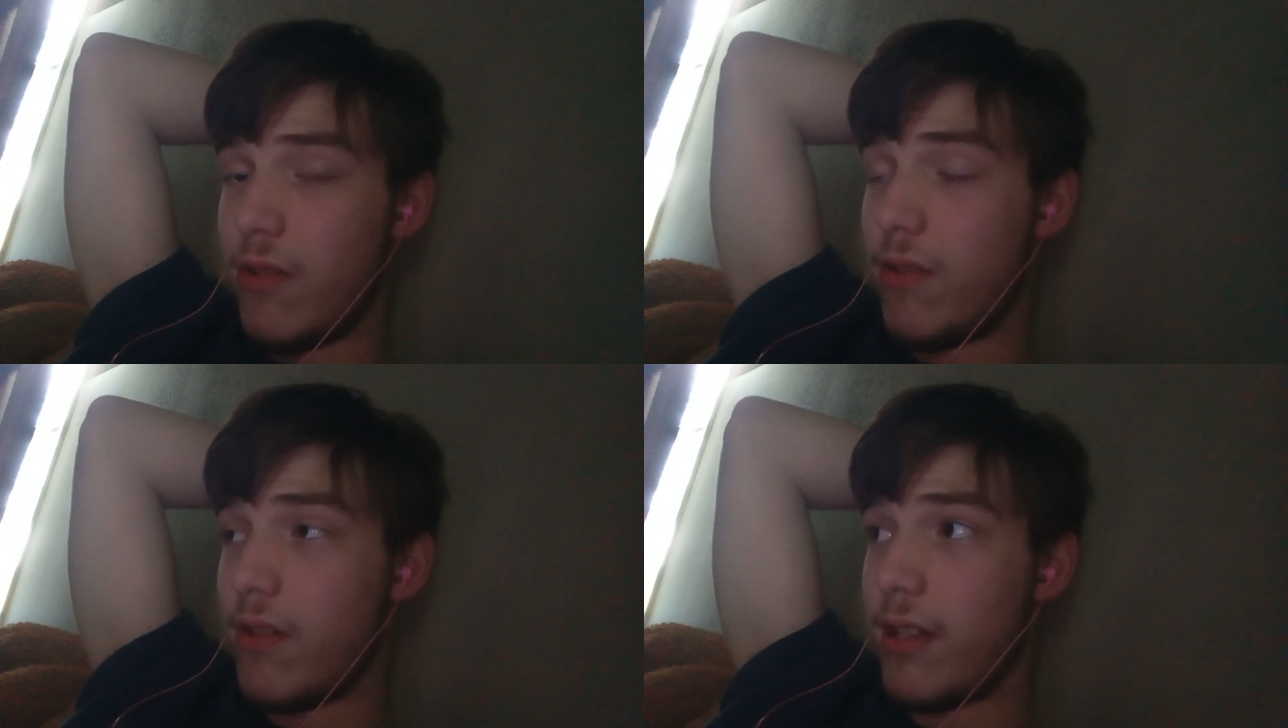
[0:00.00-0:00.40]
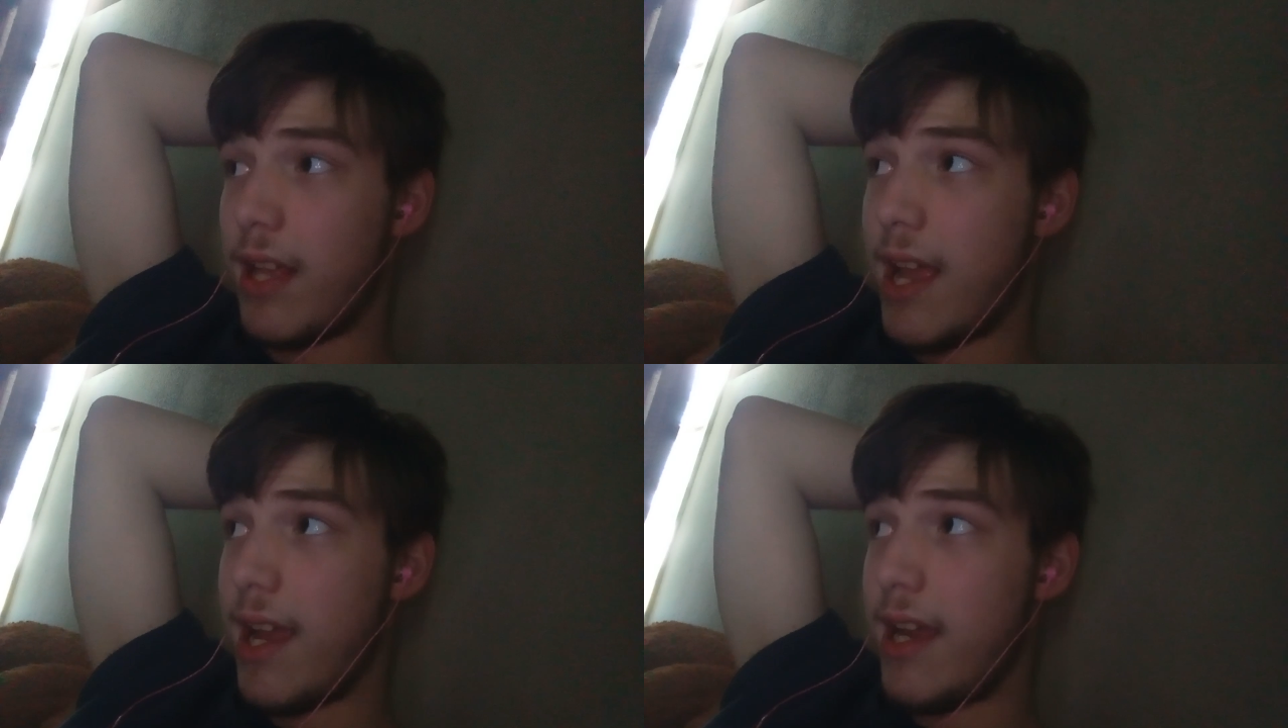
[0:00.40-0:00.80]
or
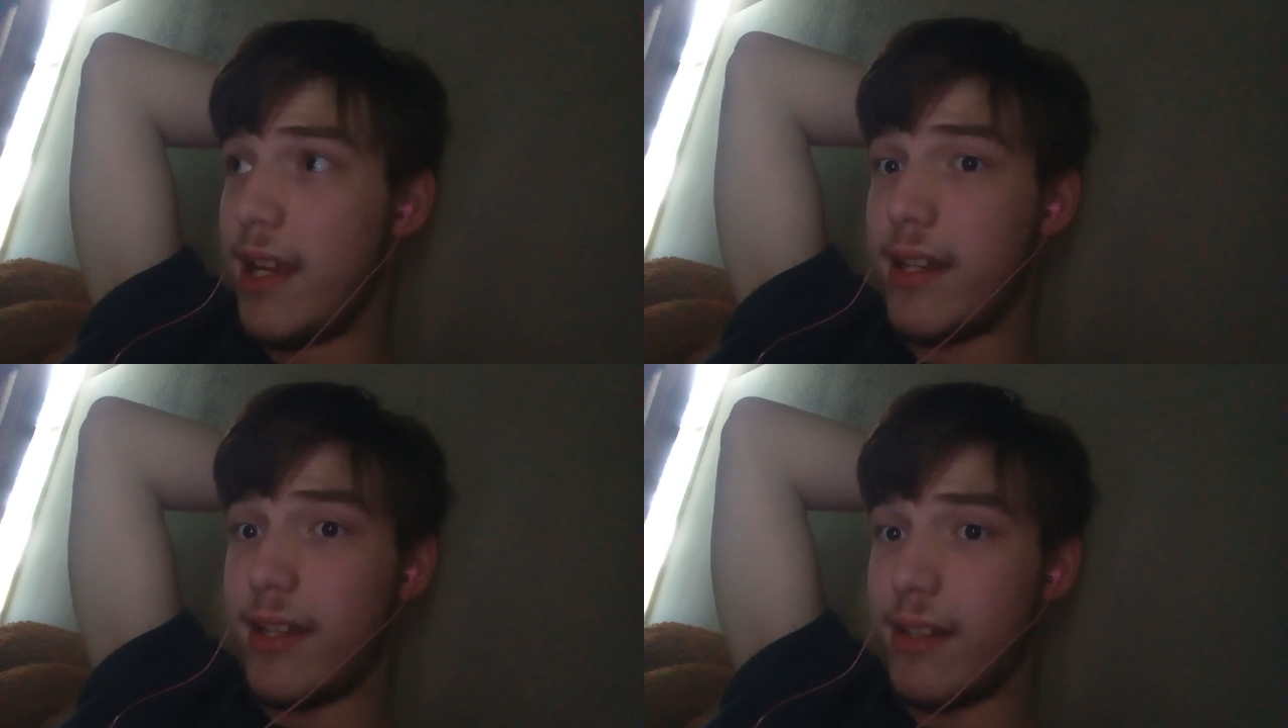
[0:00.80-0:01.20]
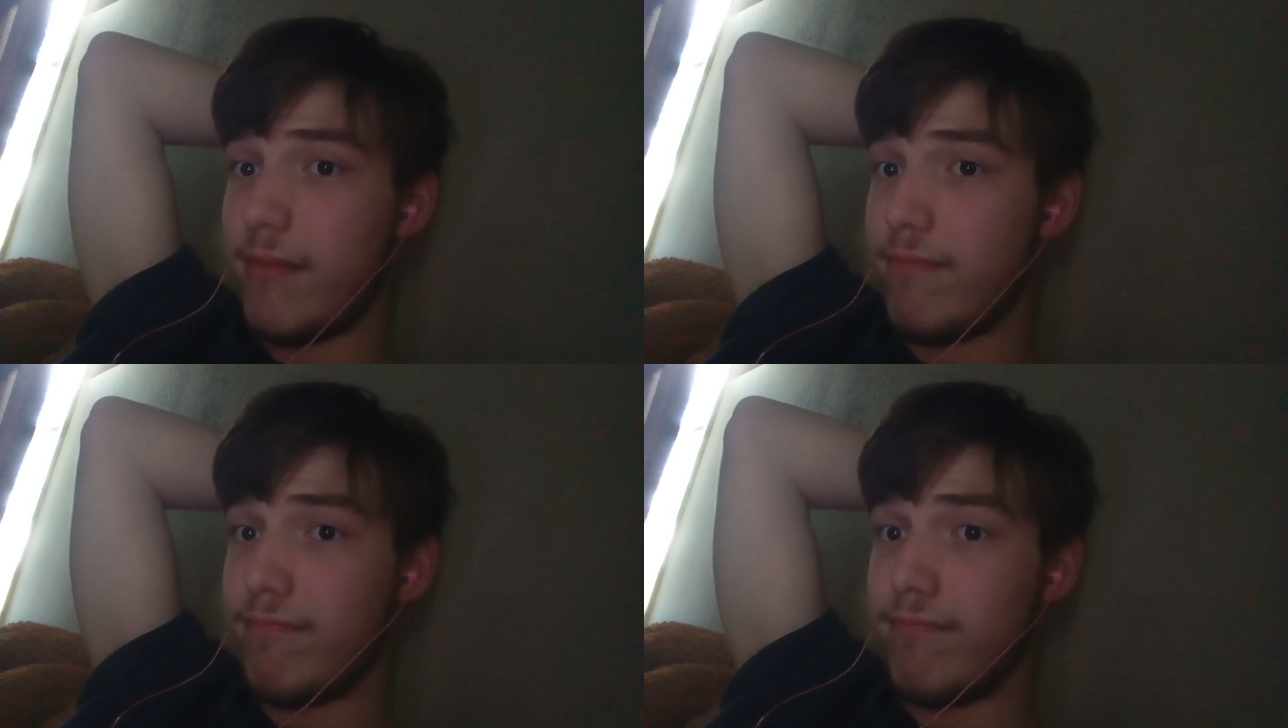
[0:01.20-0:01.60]
like
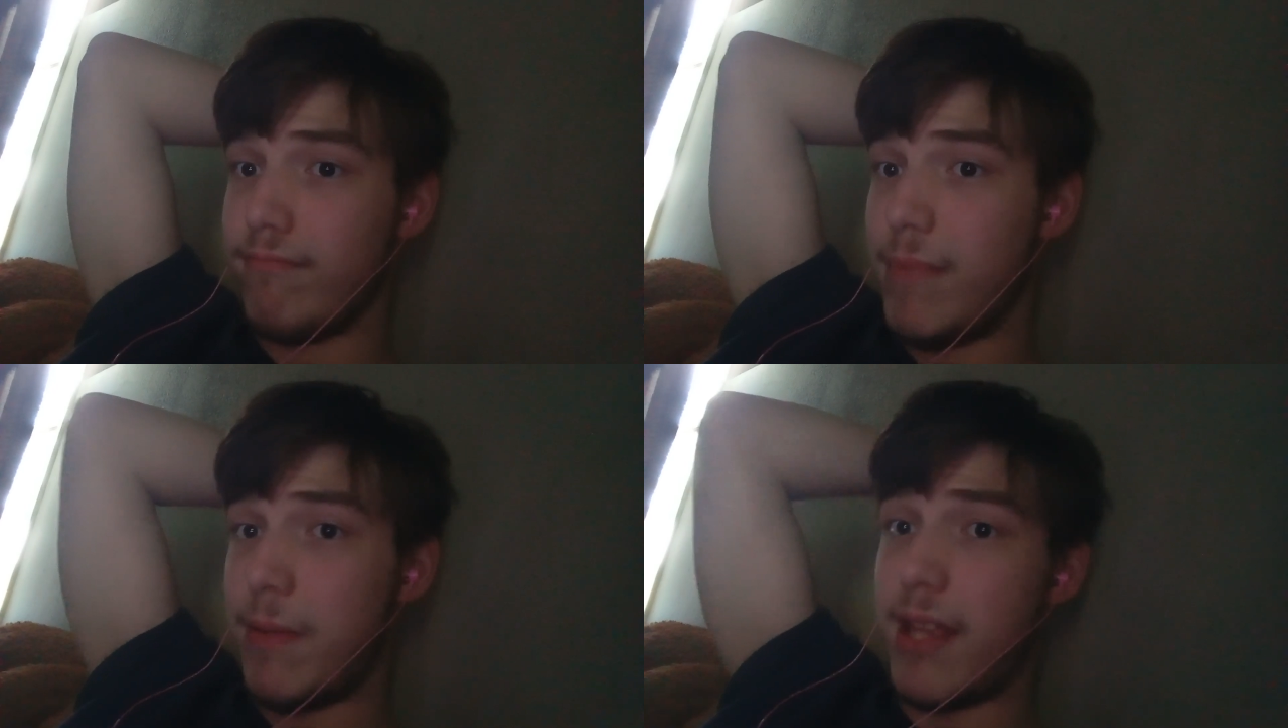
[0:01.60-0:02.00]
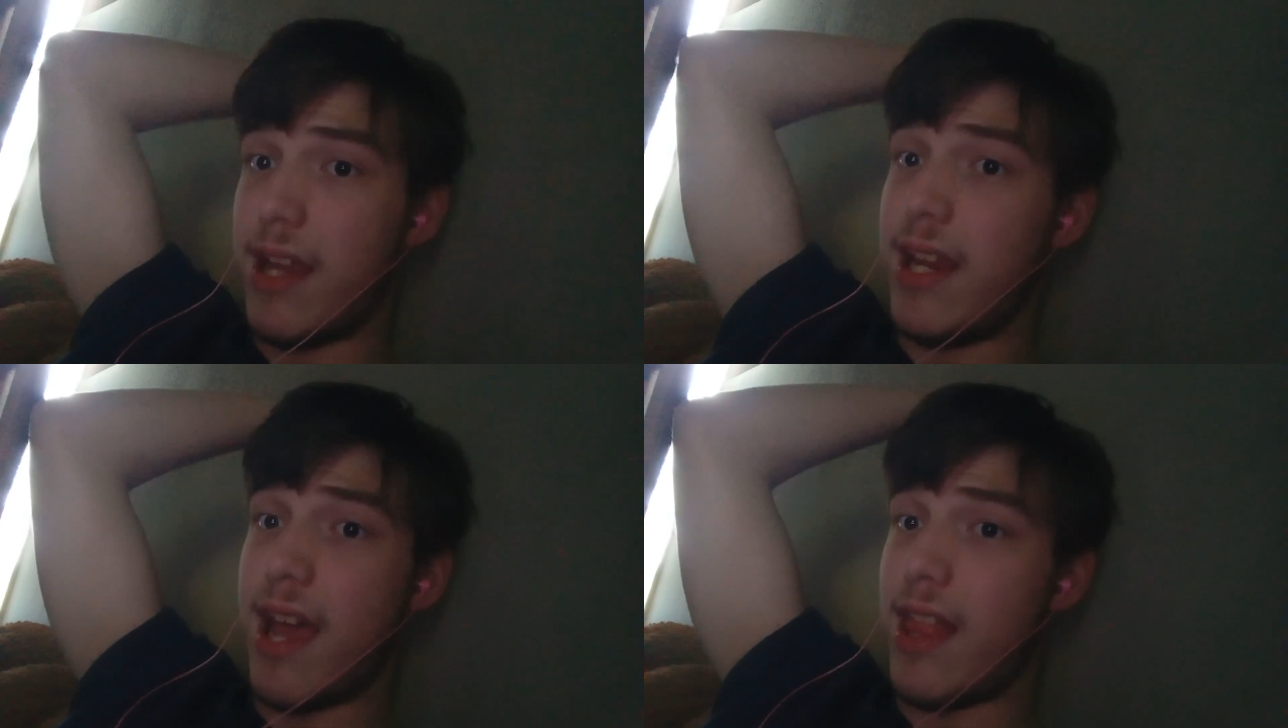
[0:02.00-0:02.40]
maybe
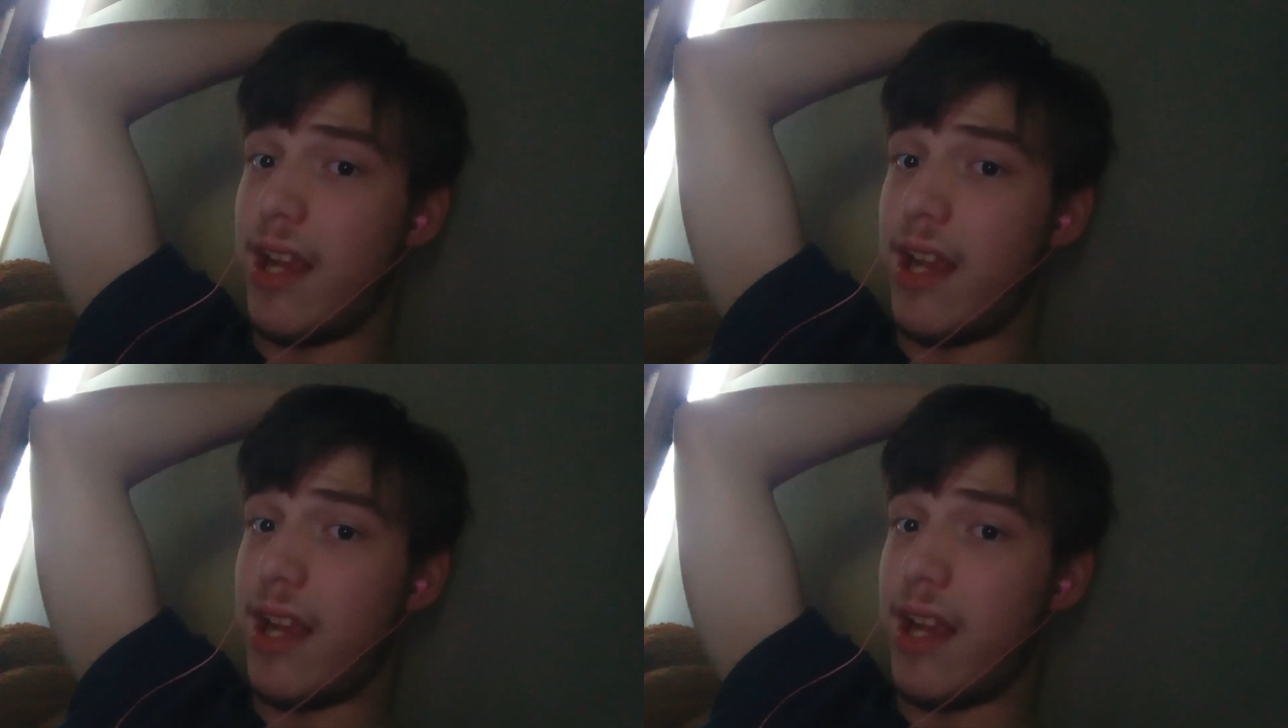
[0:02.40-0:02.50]
like yeah,